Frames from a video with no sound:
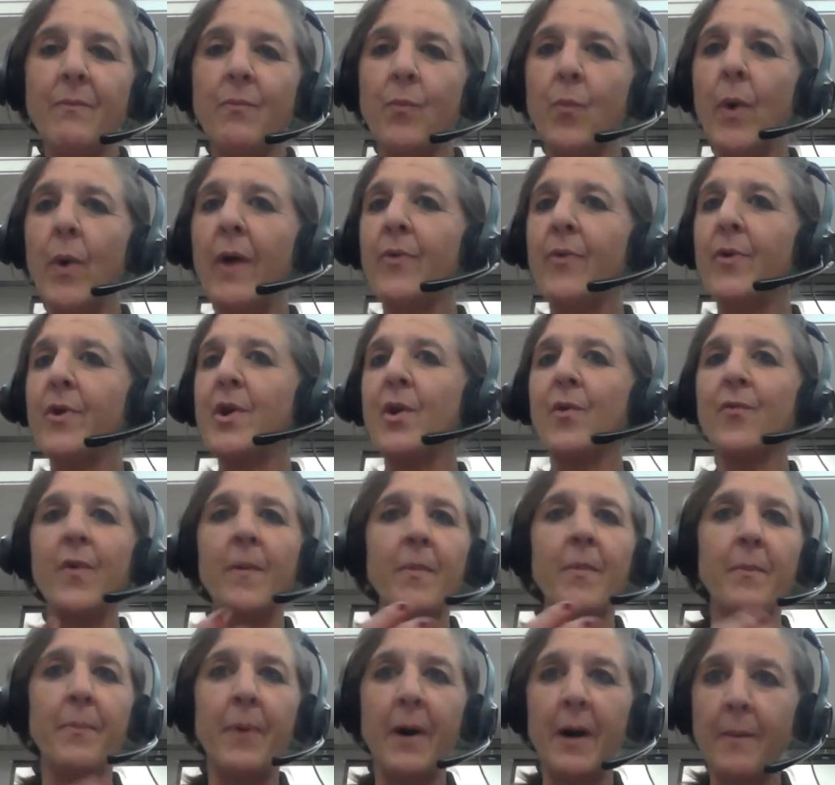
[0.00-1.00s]
whether you're
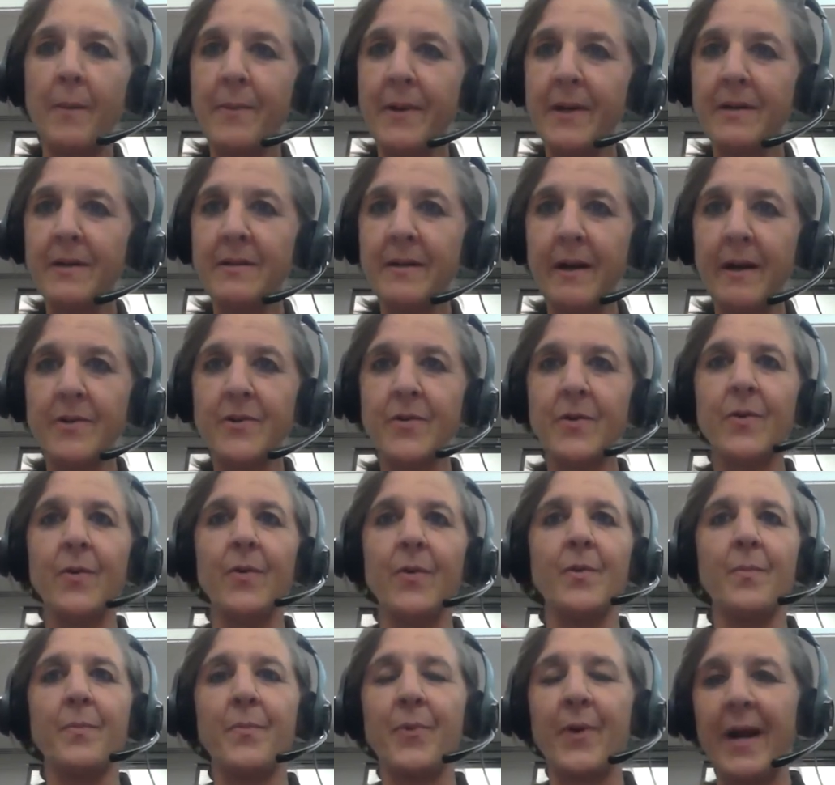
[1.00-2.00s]
from the public sector
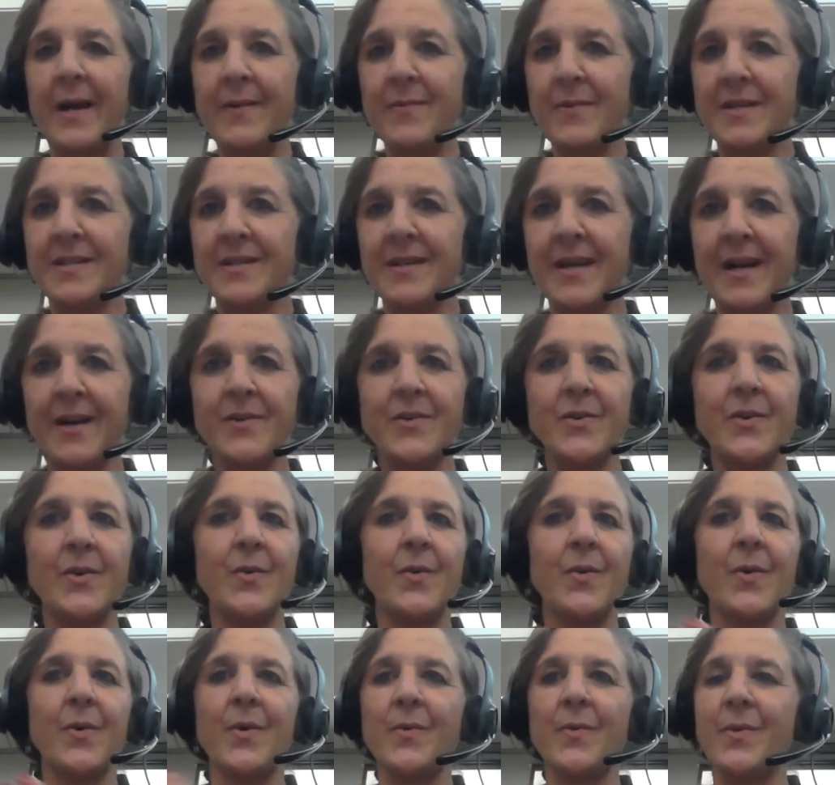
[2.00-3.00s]
or the private sector
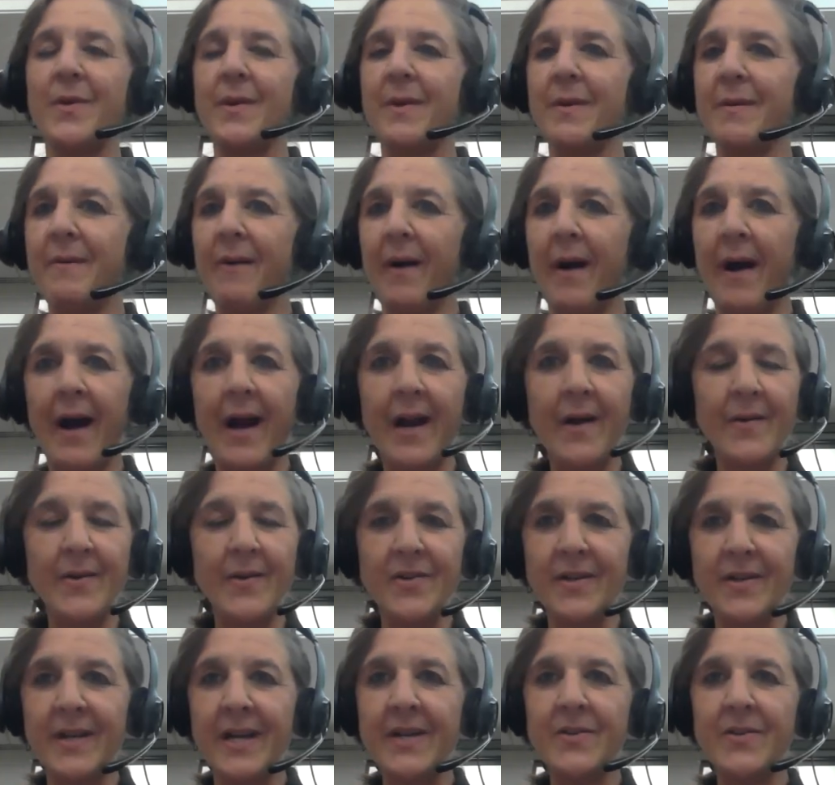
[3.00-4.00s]
or the higher
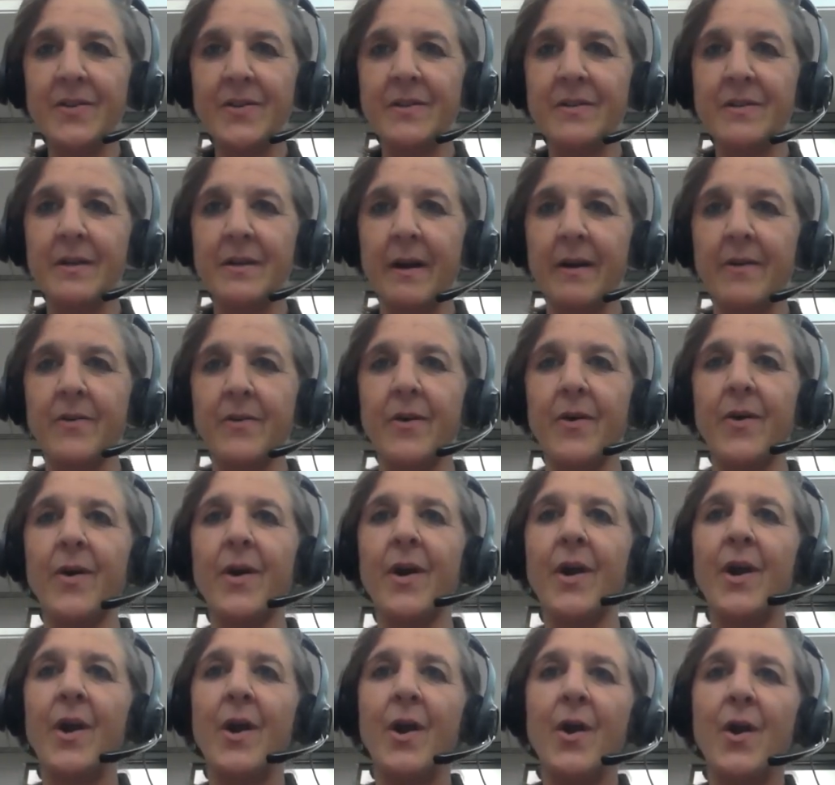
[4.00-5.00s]
education sector,
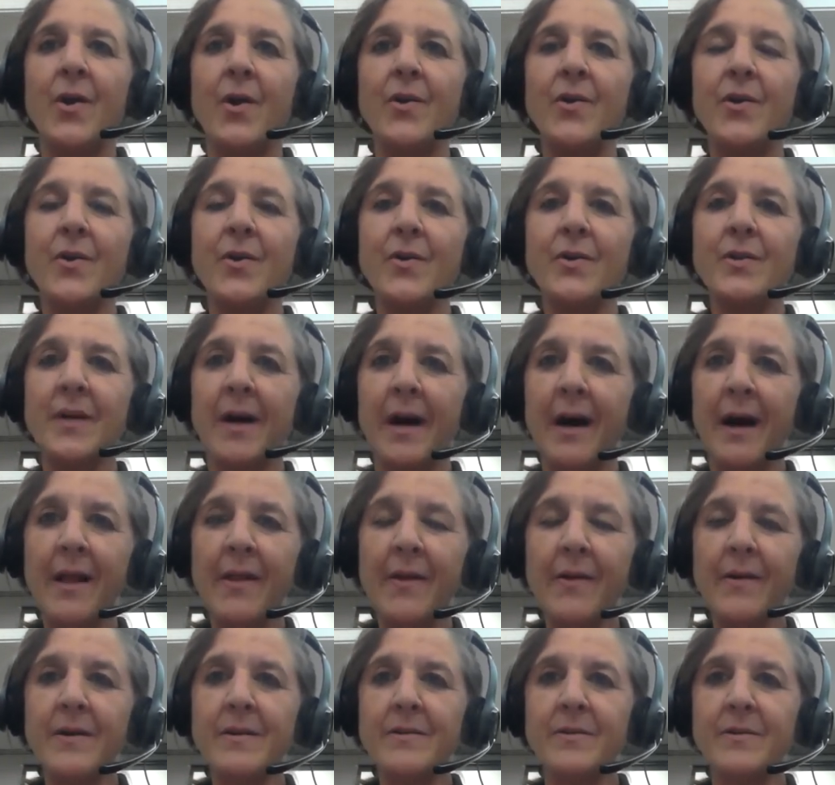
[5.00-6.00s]
your
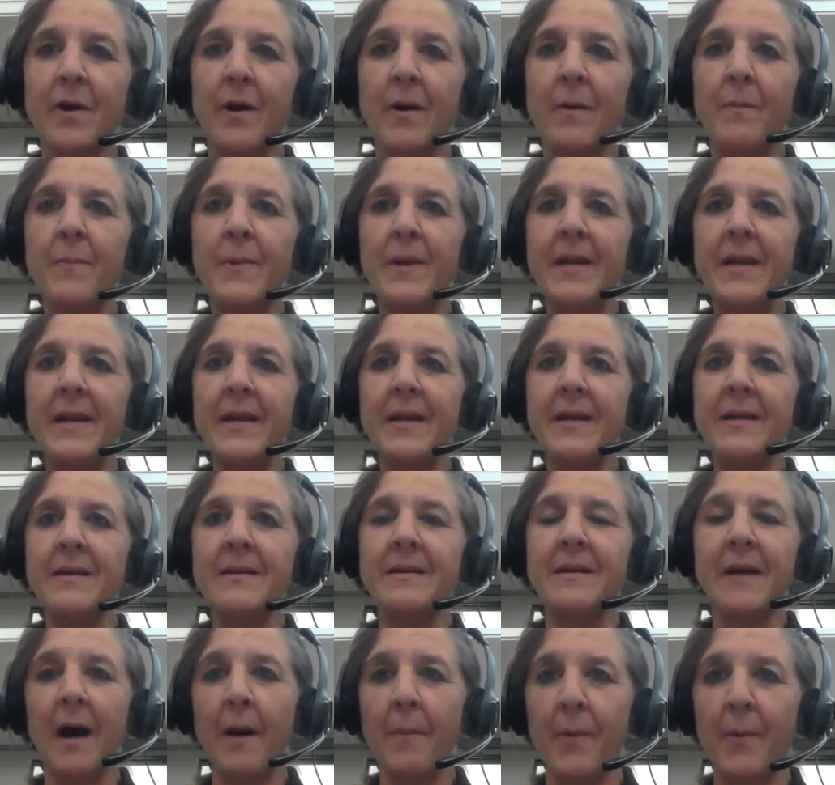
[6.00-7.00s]
dollars are being
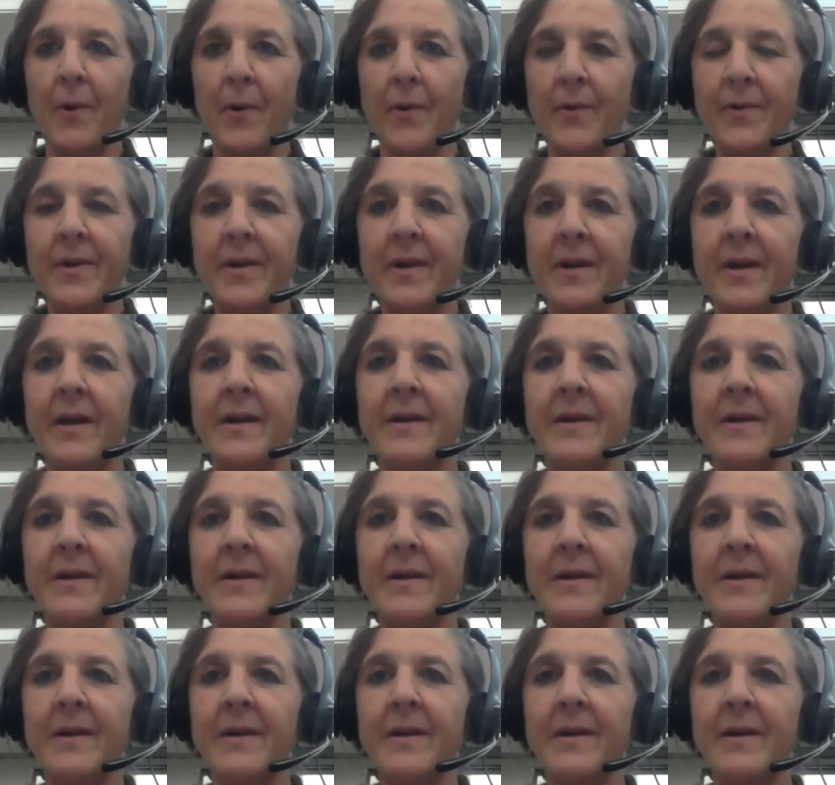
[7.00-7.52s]
doubled.